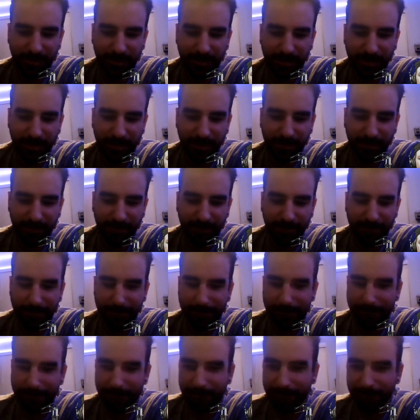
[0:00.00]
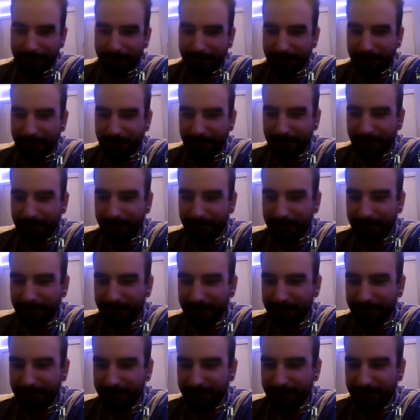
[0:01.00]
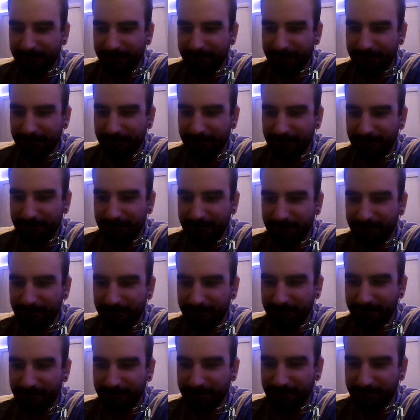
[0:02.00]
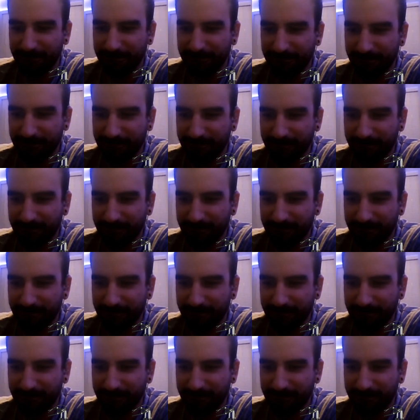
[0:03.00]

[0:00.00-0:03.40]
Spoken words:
(silent)